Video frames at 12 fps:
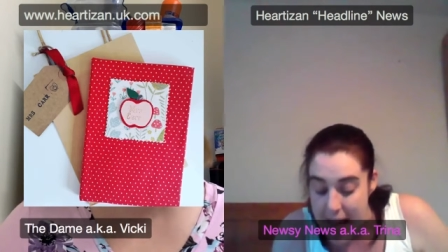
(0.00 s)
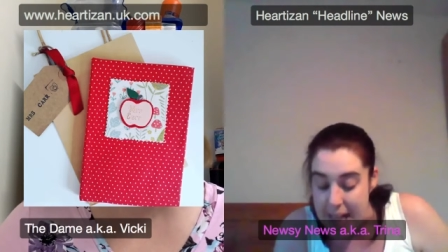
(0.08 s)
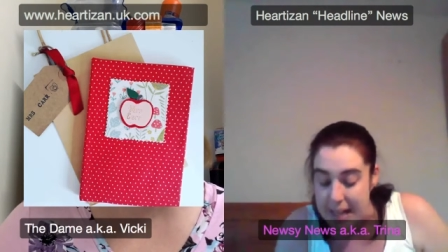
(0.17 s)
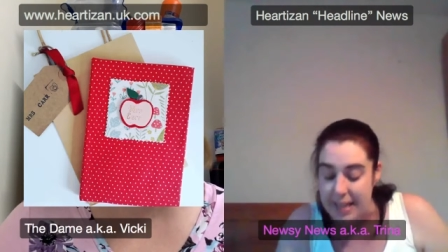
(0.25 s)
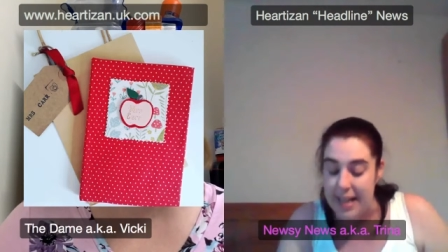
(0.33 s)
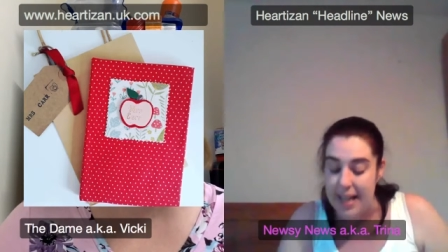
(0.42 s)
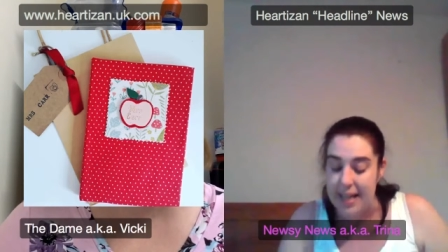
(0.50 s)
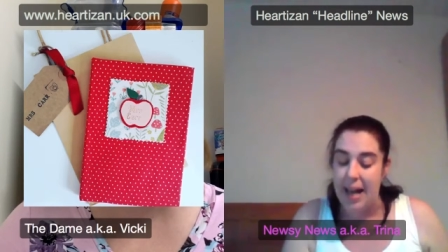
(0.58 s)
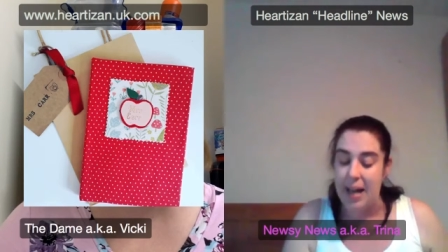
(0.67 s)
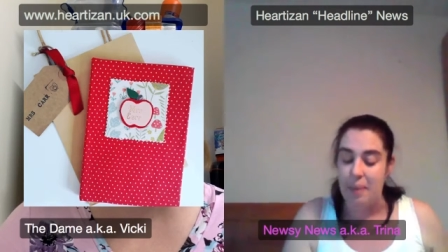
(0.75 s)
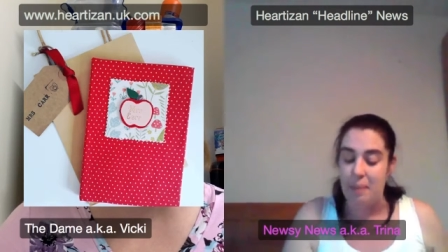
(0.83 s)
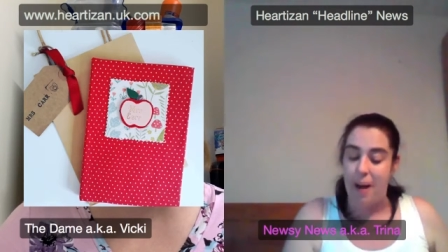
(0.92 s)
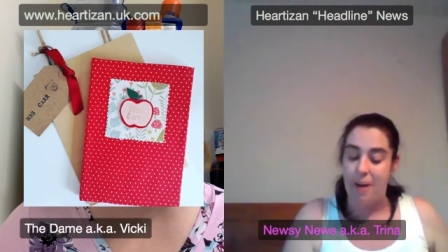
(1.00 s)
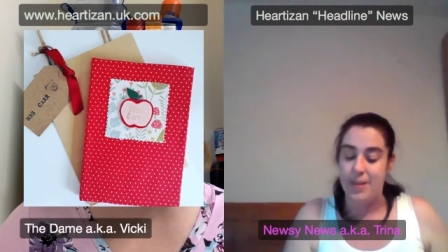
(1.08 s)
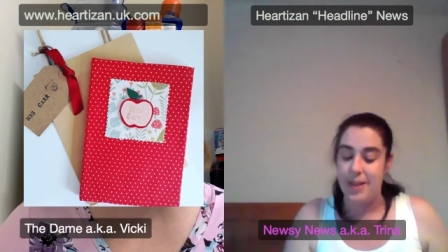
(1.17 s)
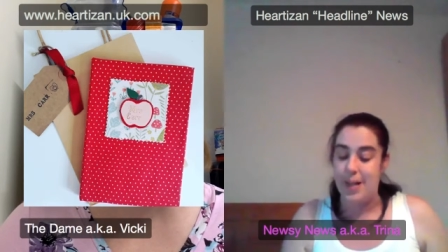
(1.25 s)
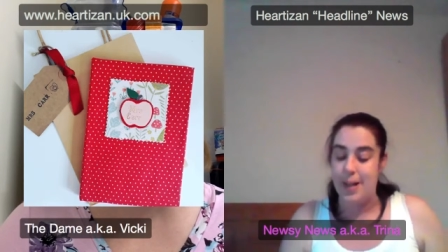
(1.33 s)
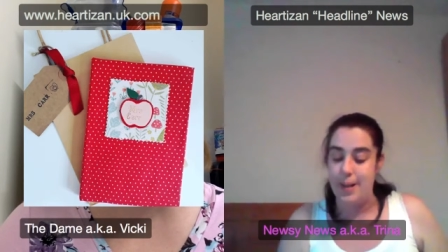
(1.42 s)
This is eight pounds
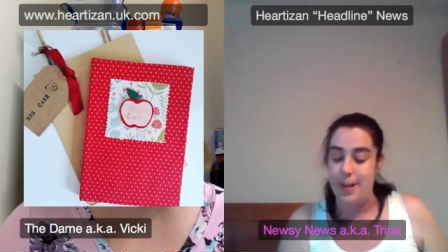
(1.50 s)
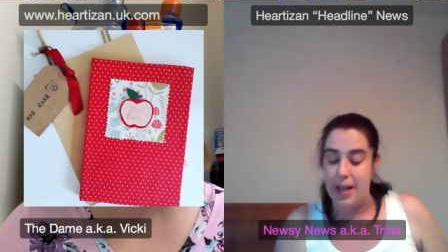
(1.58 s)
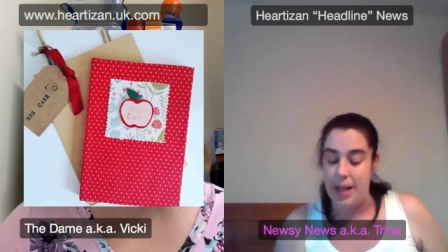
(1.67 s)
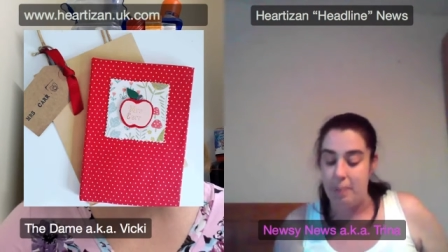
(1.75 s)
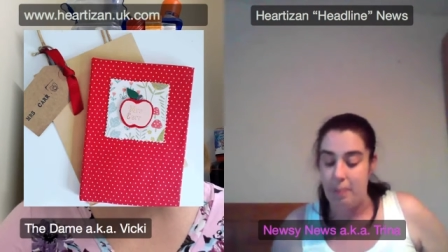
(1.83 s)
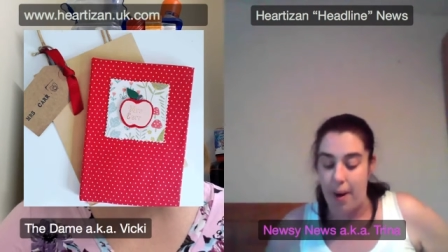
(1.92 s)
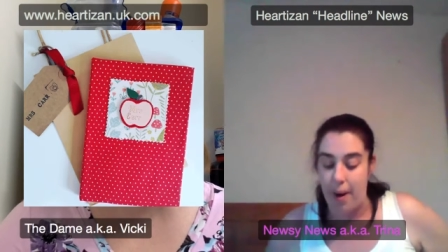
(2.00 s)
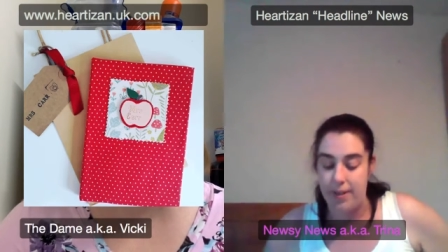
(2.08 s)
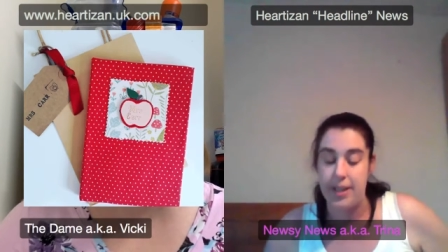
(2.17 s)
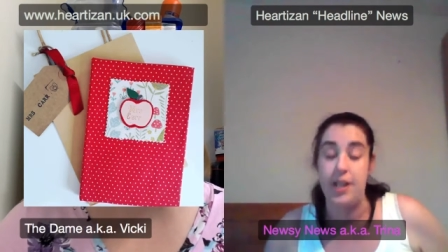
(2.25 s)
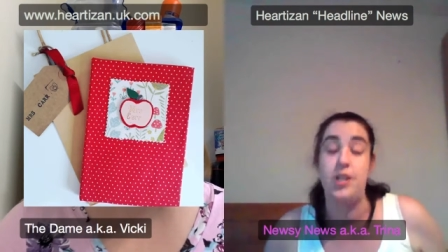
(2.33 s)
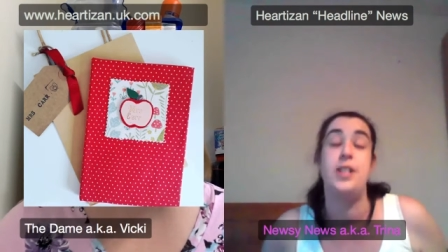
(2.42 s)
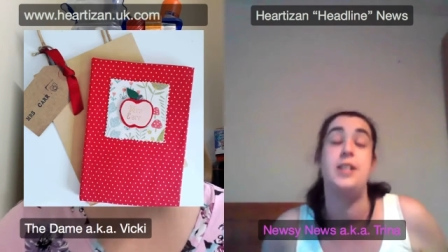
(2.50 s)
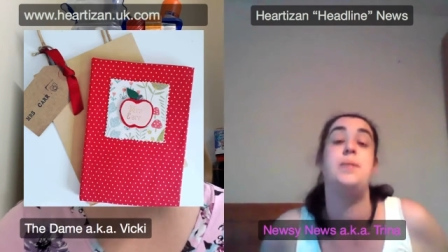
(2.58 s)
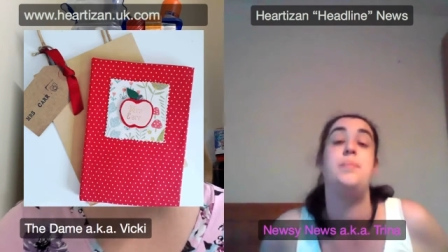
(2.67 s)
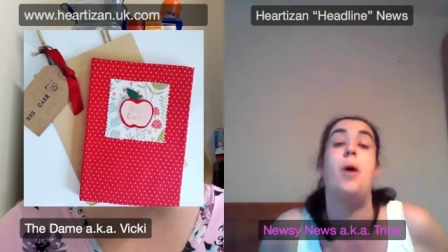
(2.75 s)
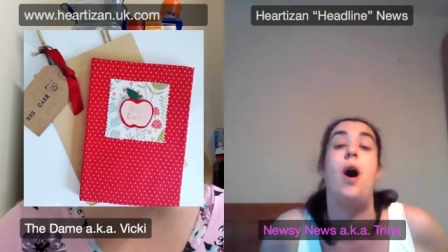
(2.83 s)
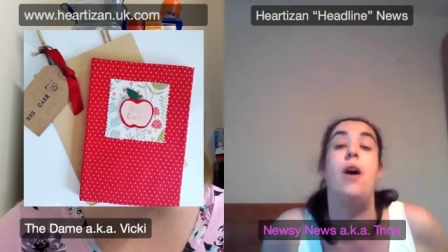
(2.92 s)
including postage. This is
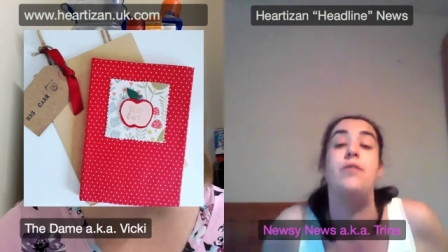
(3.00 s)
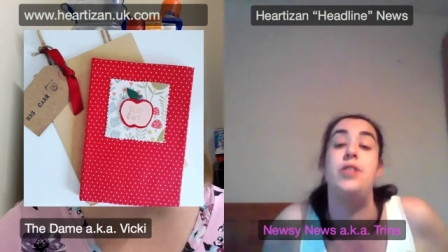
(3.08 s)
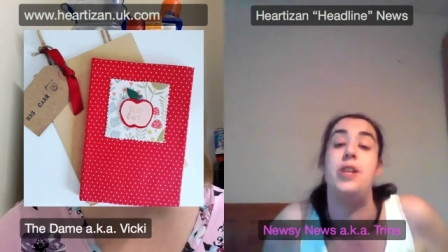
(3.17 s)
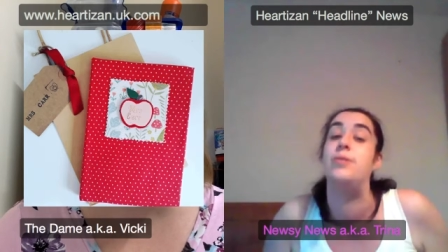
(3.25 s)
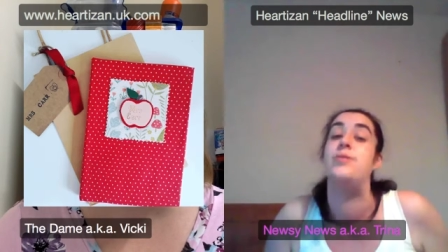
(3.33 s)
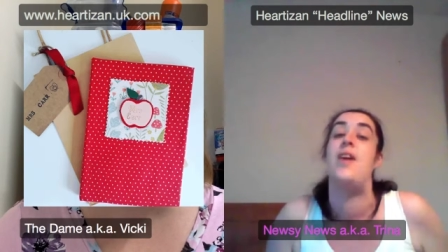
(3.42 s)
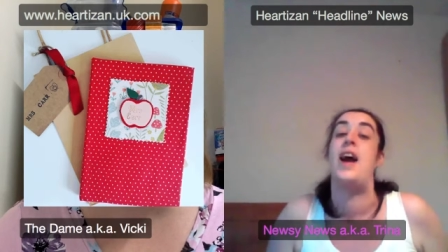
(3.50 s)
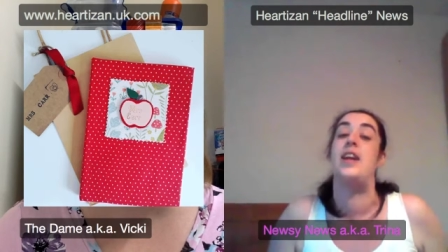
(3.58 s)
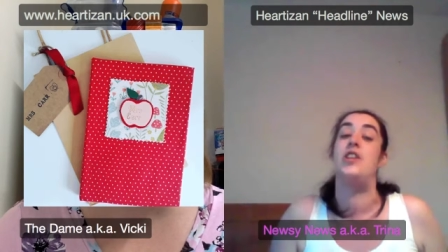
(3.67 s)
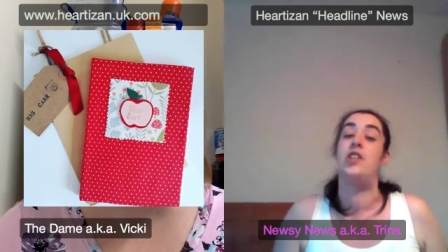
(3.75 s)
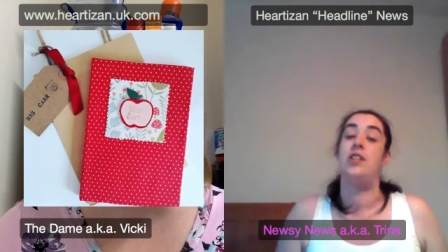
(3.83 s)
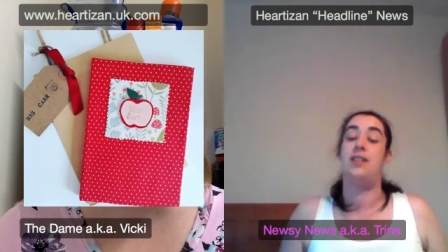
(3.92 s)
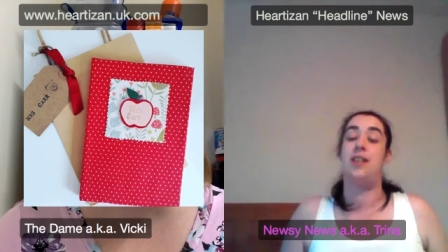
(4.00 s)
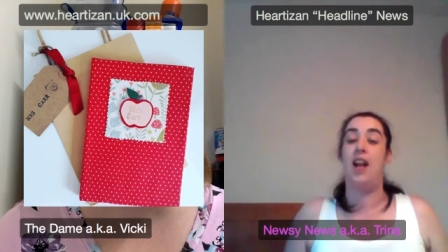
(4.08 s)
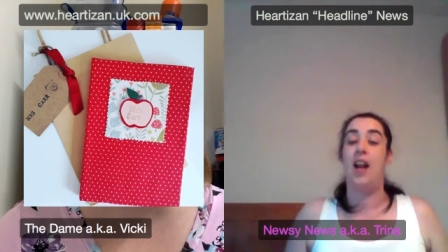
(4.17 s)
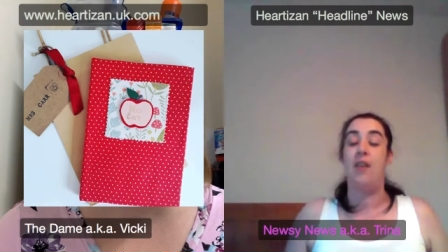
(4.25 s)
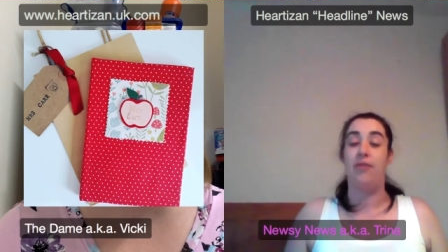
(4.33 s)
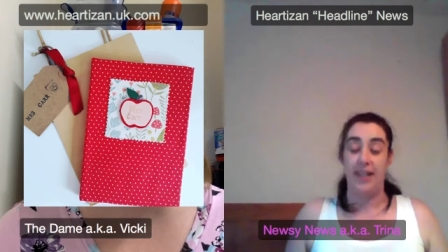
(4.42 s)
part of Jill's range. It's her
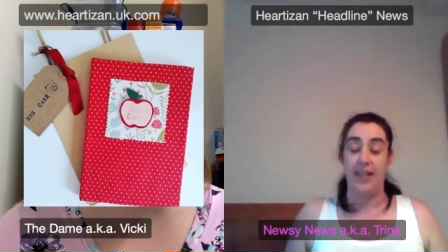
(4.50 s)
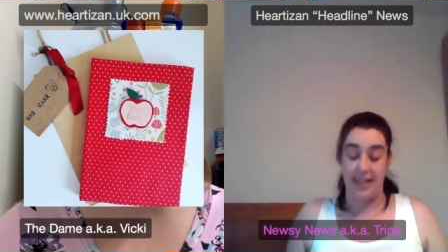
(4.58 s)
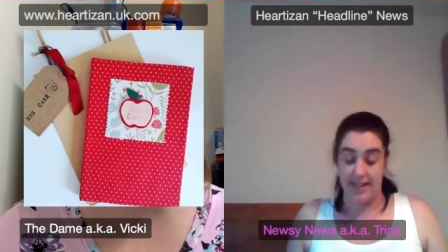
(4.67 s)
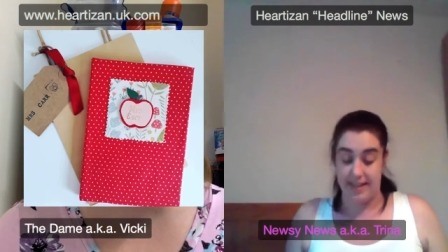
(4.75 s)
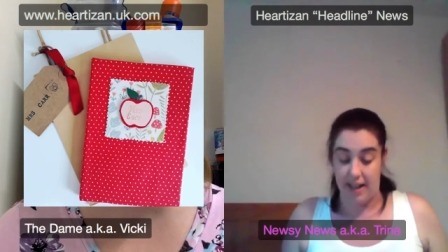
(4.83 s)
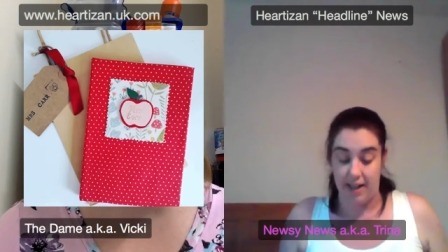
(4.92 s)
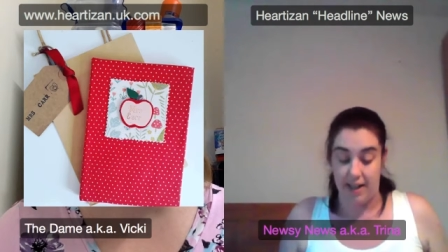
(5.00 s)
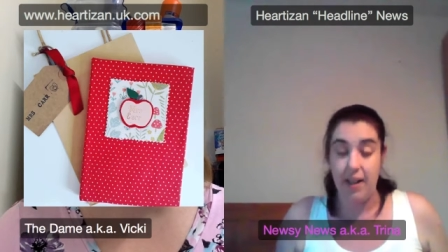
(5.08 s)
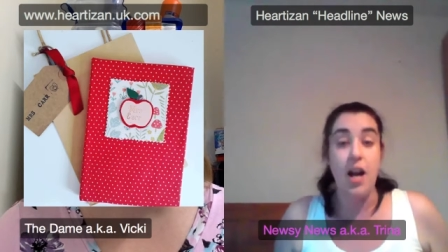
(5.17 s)
lovely sister.